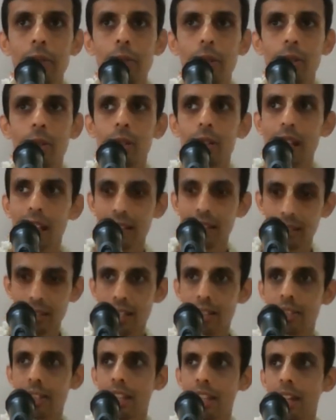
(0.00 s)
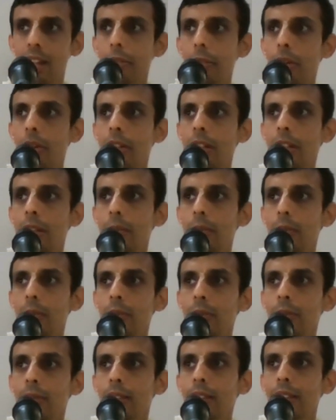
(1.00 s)
even though death is there for
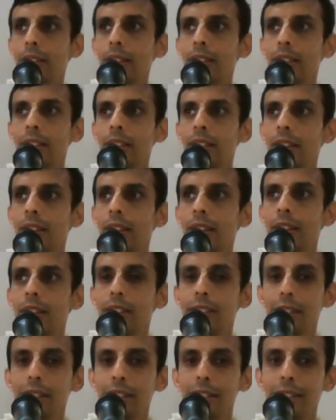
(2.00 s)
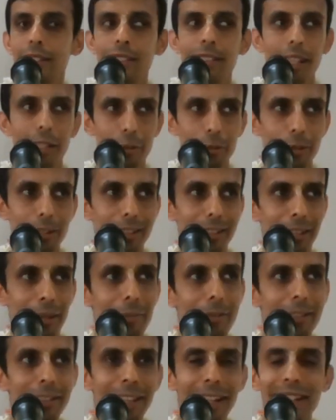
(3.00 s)
him, that verse
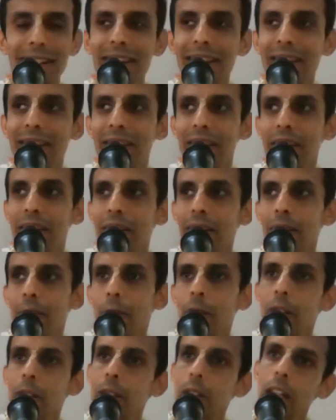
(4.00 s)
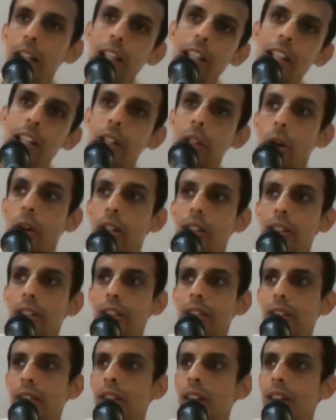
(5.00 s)
comes next. But still he taught.
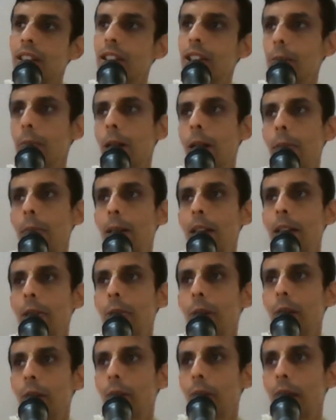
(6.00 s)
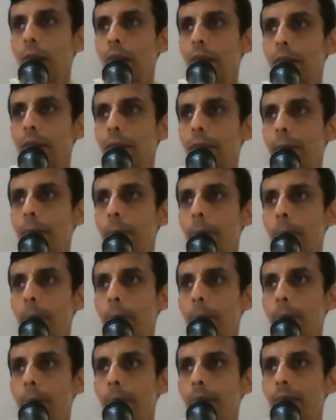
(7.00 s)
That is the Brahmanic quality.
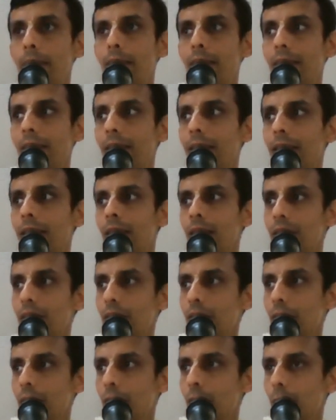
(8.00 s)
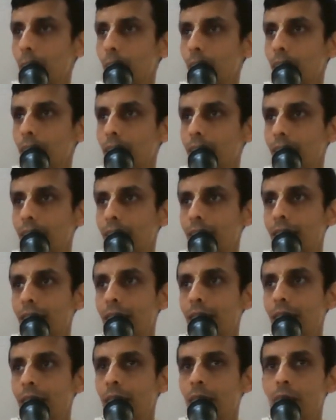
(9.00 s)
Drishtadyumna.
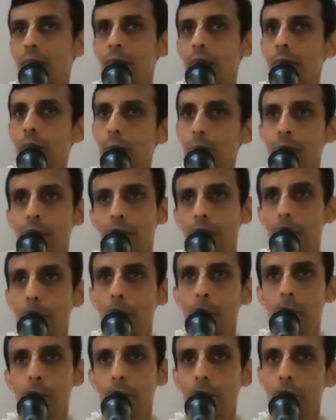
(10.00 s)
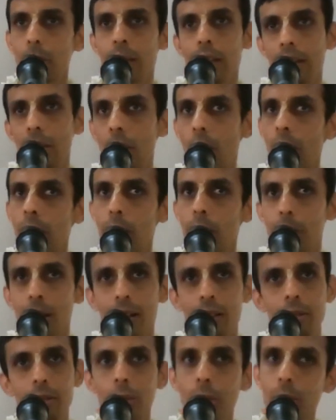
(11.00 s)
Drishtadyumna supposed to, he
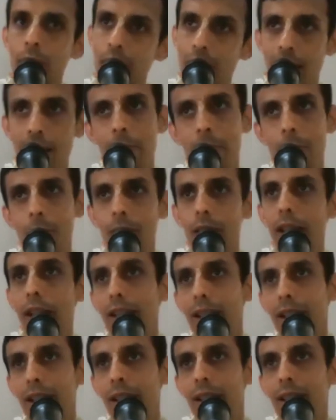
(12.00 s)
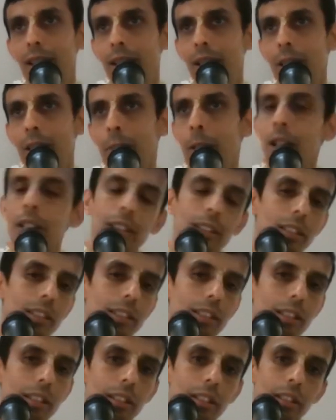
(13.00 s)
got birth to kill him only. But
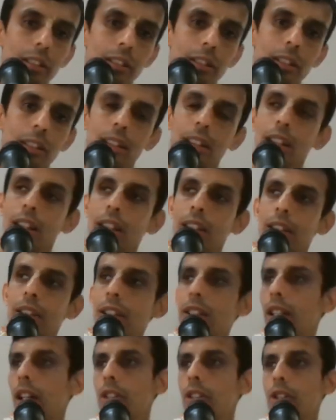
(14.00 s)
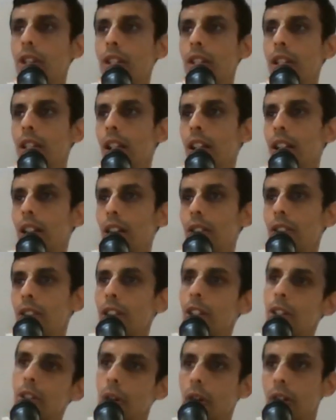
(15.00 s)
this Acharya, great
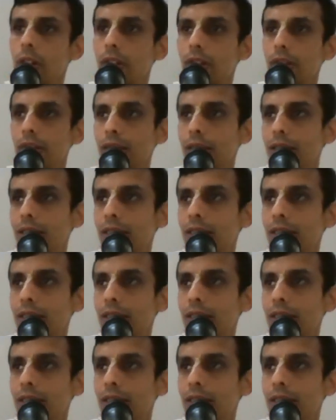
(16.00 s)
Acharya taught.